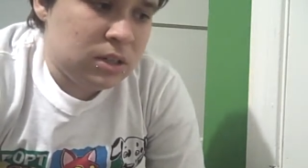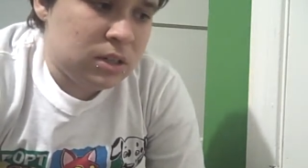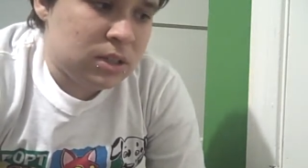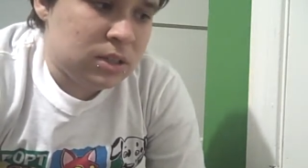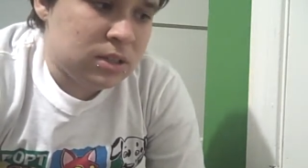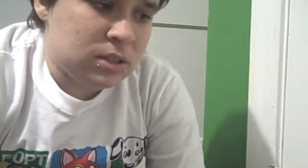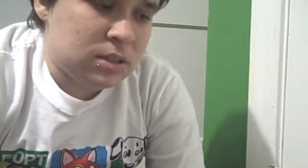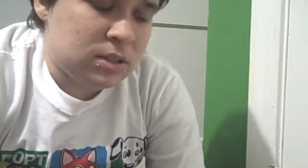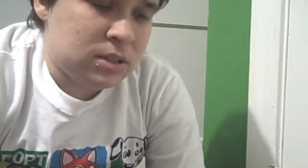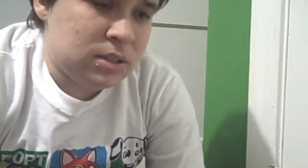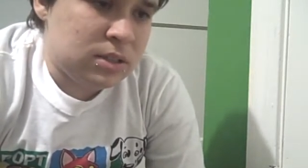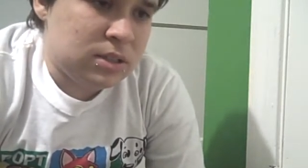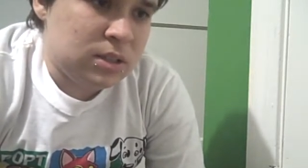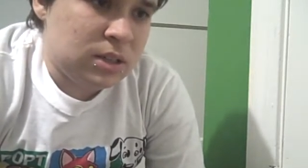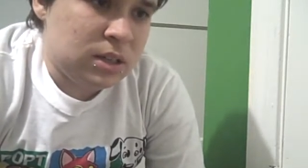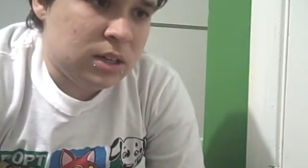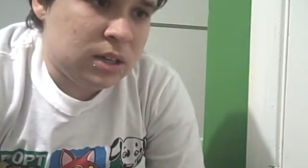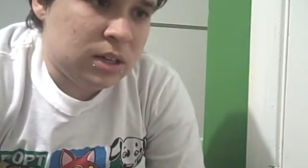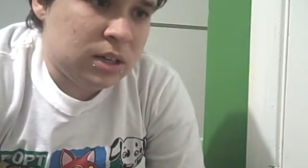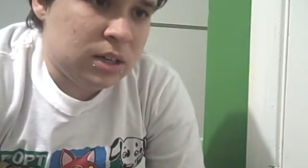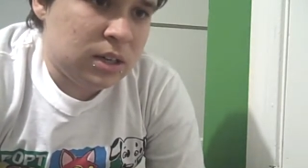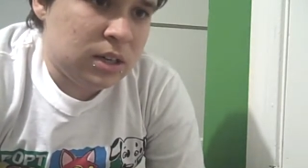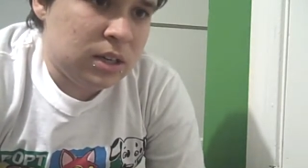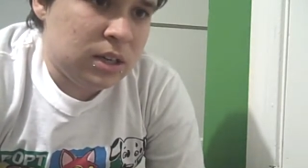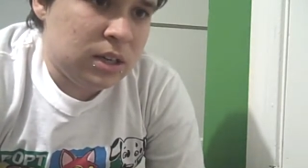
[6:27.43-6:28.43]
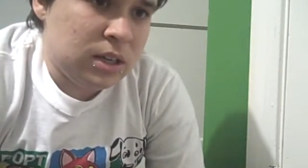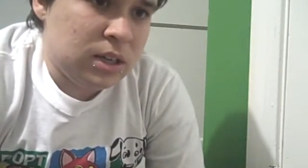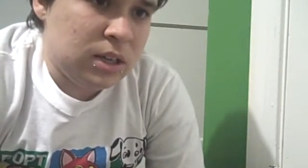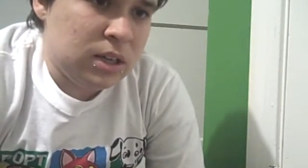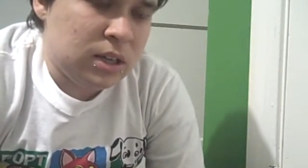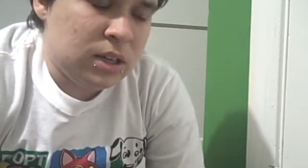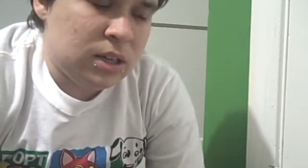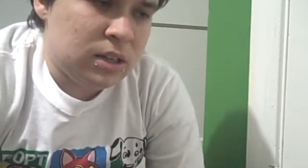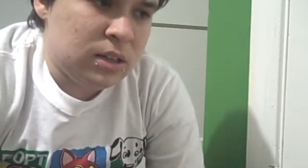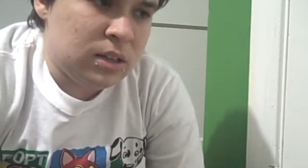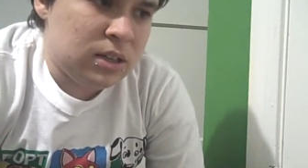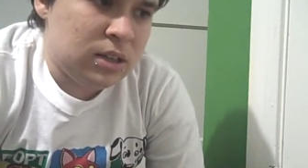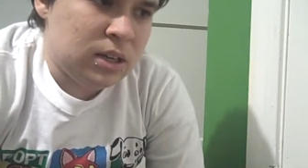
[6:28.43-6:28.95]
Cause
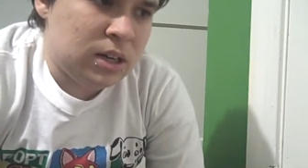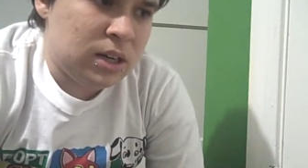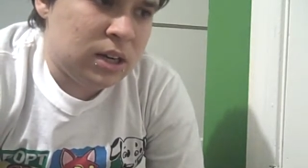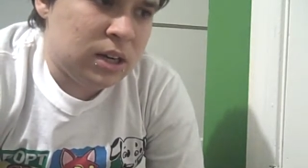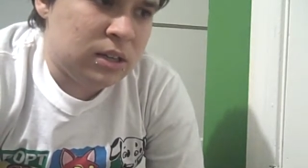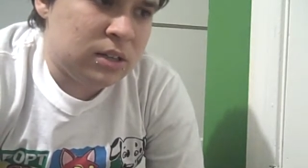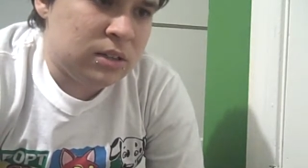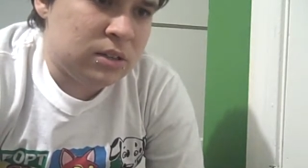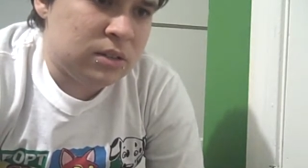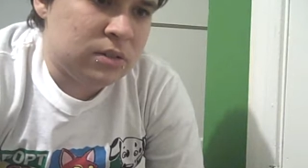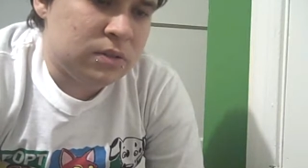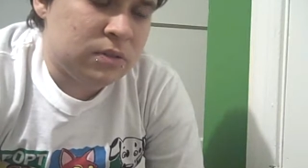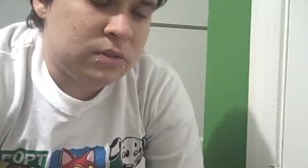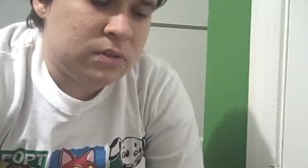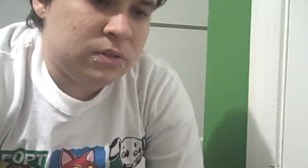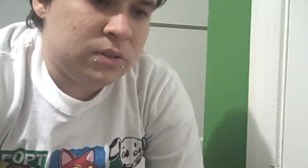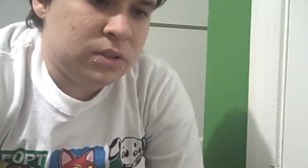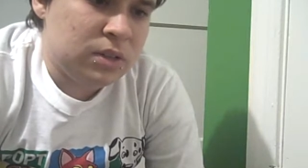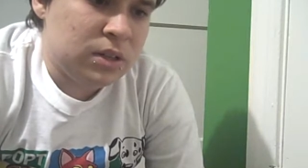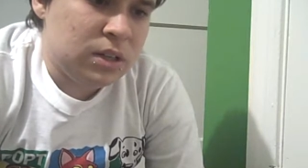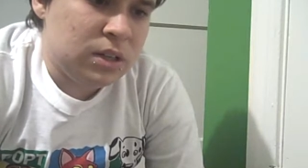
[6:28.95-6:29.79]
it kind of,